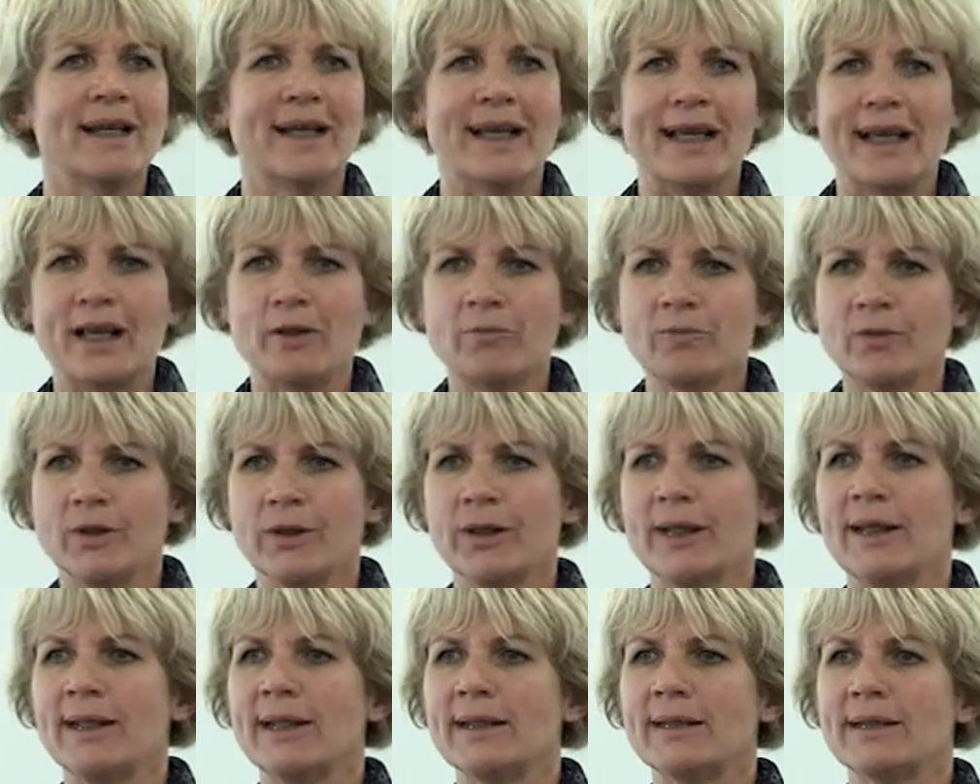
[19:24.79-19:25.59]

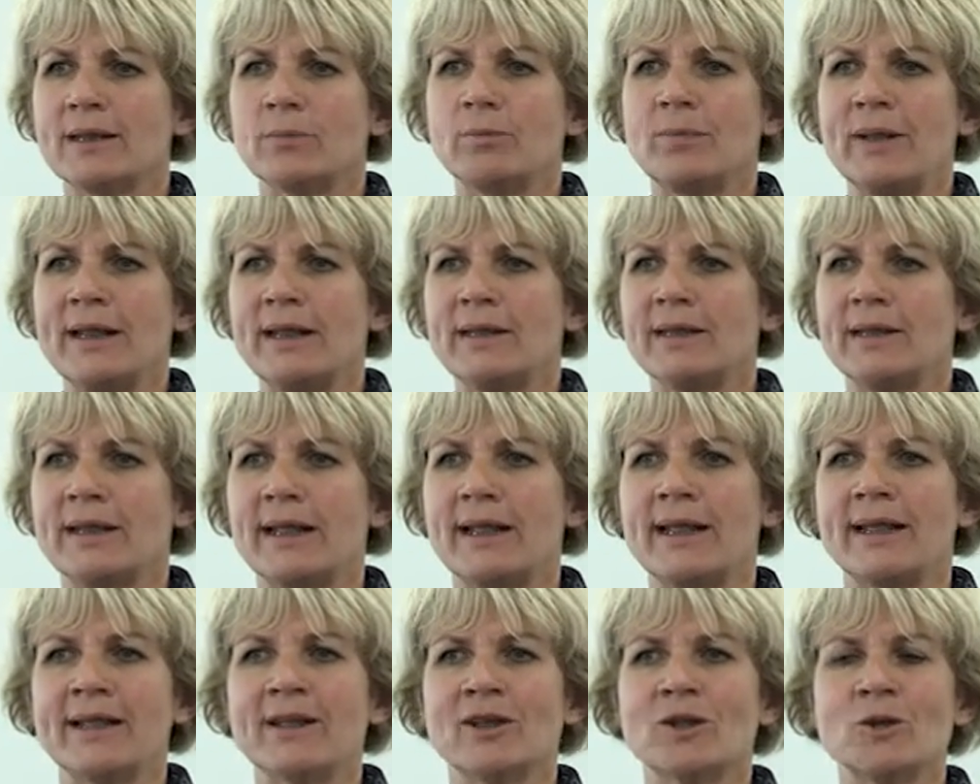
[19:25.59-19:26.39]
Everything is a big
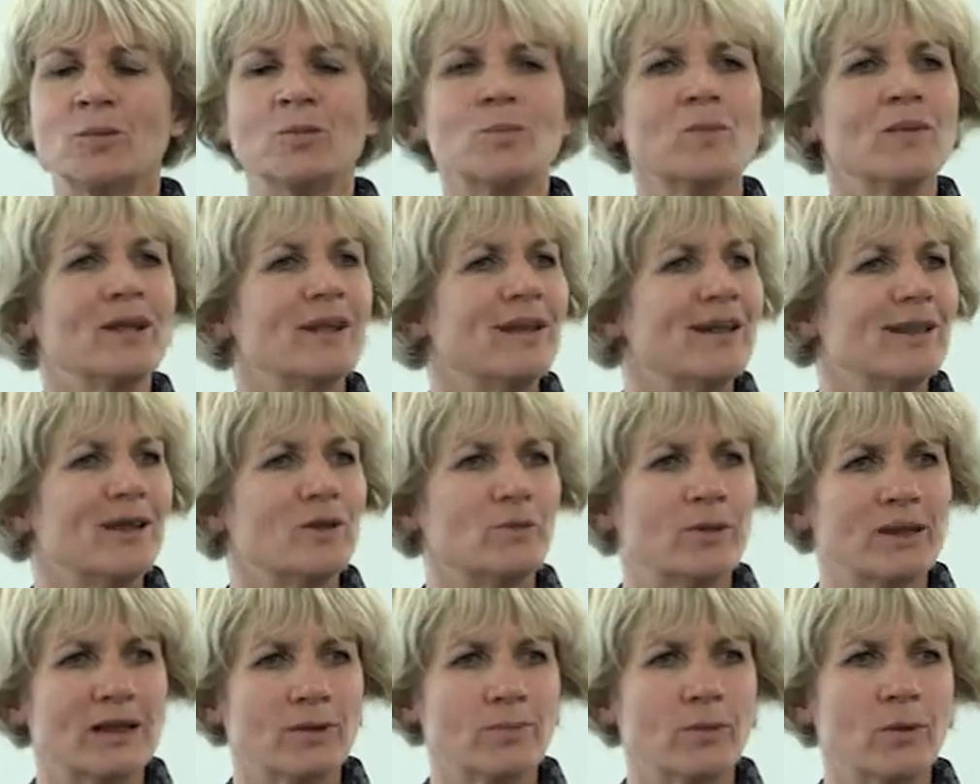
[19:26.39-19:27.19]
deal. The
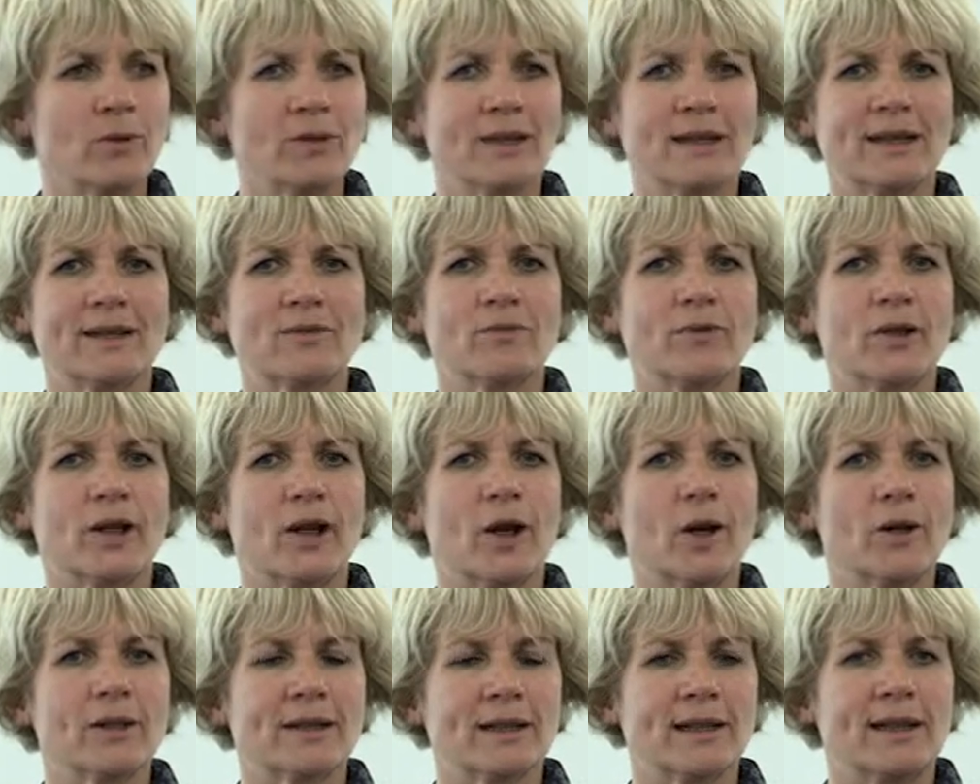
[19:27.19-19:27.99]
response for
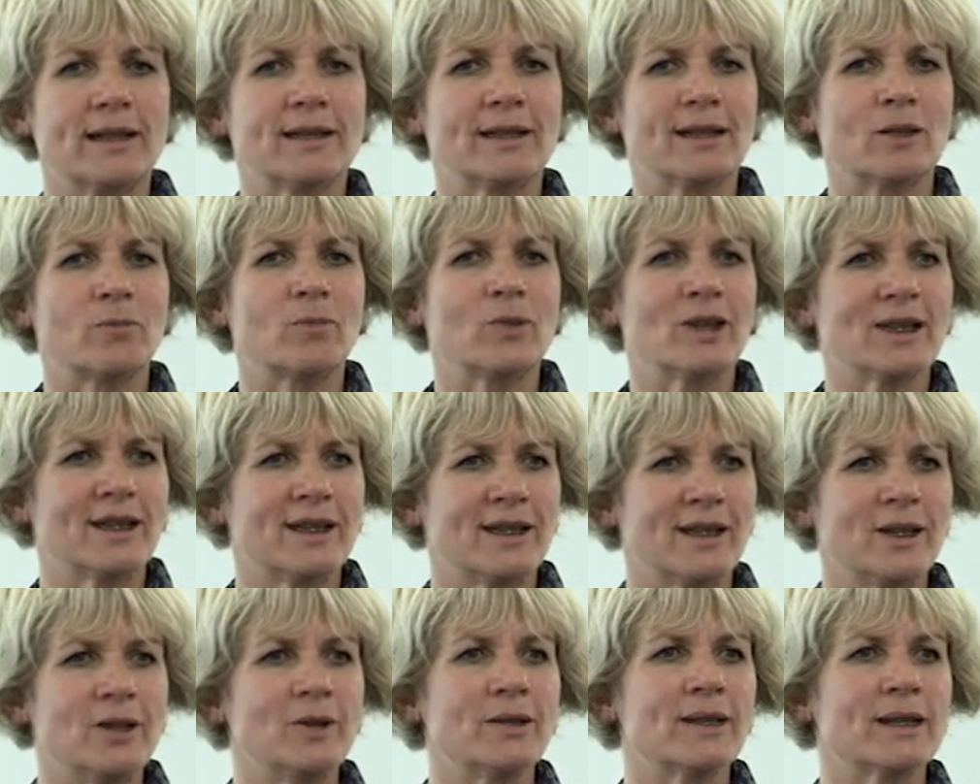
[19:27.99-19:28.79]
asking someone to
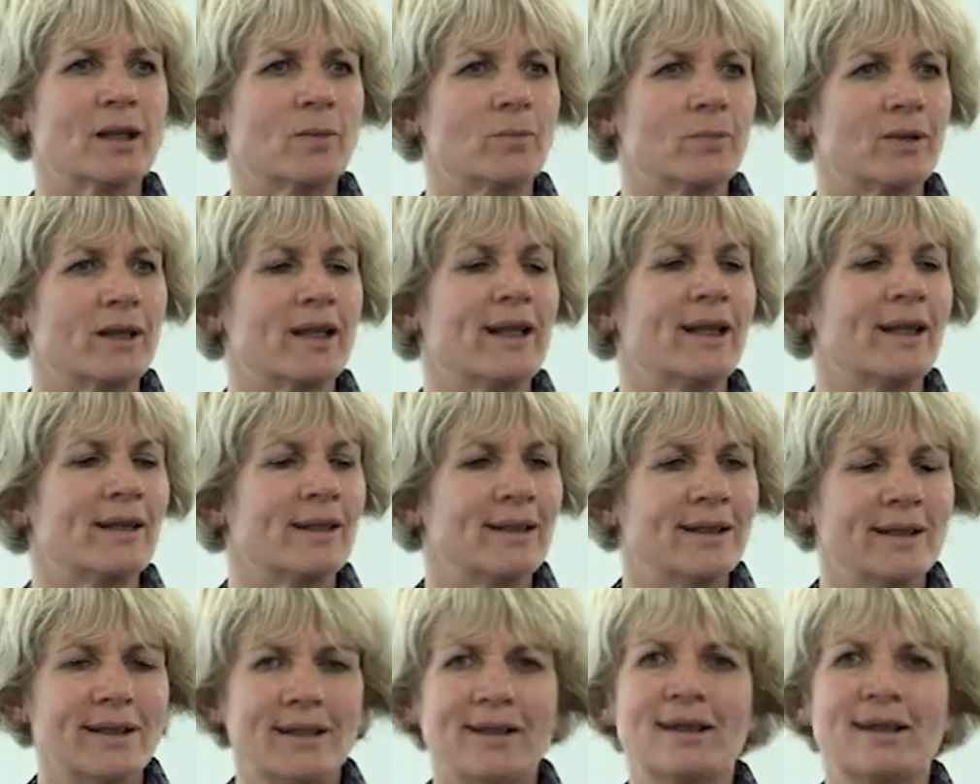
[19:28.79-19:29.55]
do something